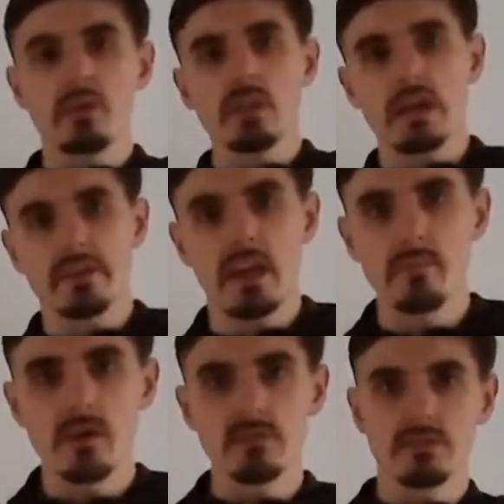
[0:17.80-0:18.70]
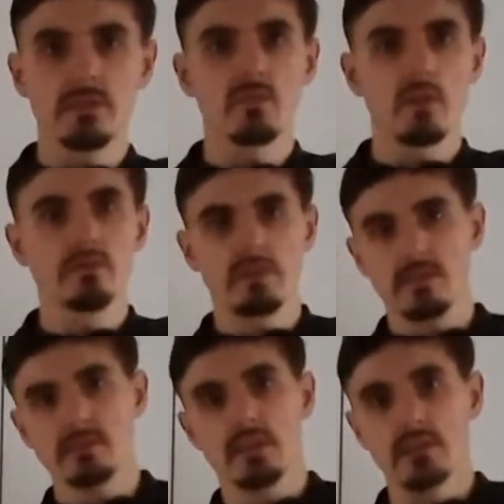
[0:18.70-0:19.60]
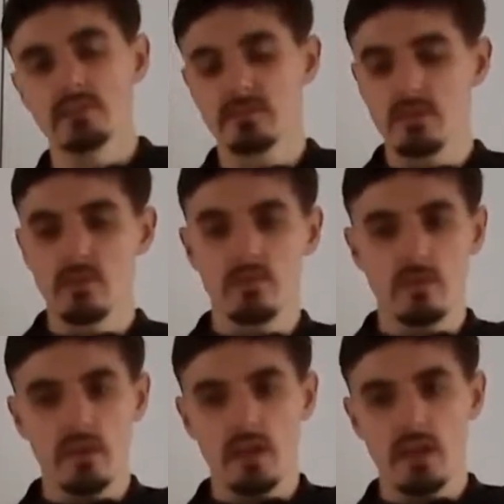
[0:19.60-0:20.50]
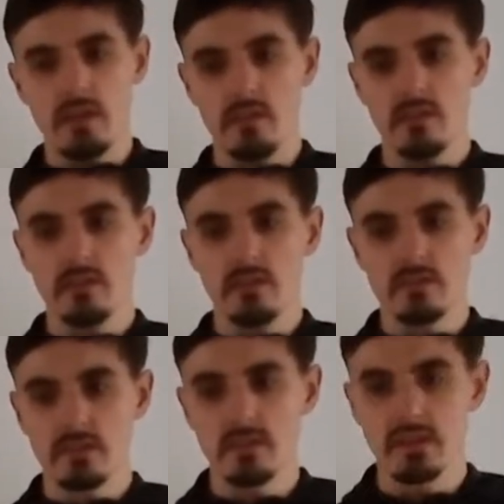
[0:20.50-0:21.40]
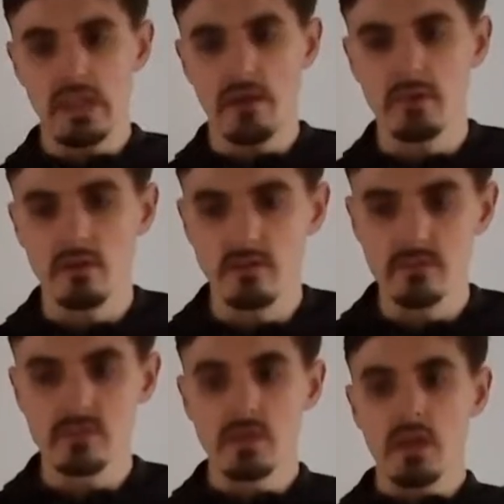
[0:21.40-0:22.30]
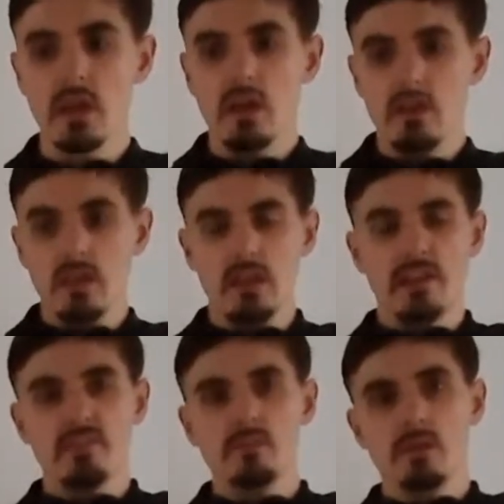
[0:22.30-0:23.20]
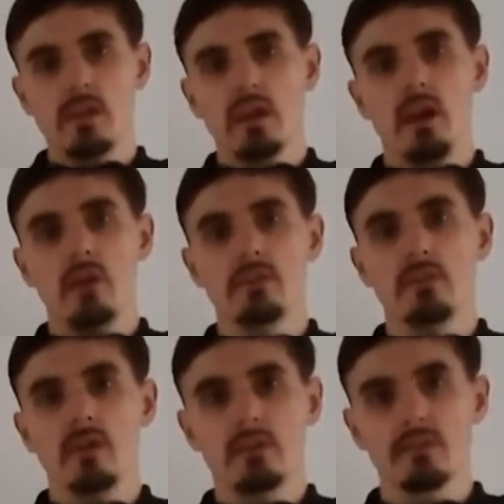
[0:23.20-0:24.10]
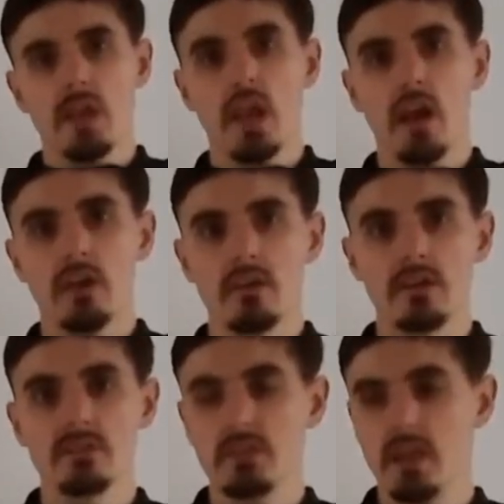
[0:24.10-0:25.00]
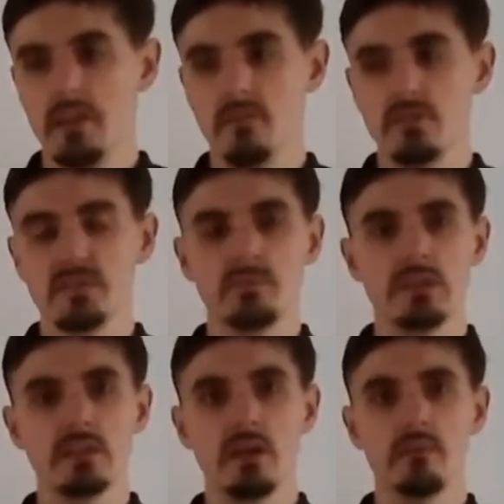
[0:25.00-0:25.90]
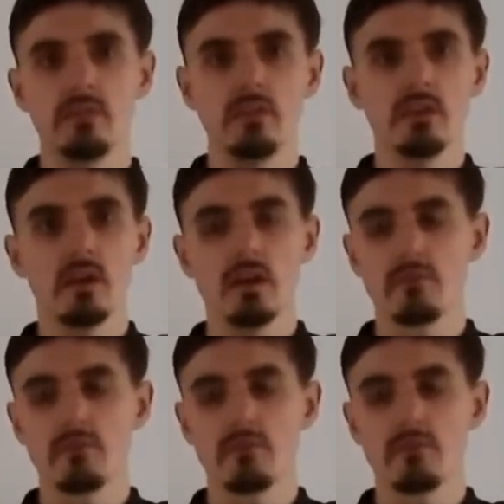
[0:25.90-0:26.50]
put a lot of chemicals in the road these days. So the chemicals, they inevitably get on your undercarriage, and it will speed up the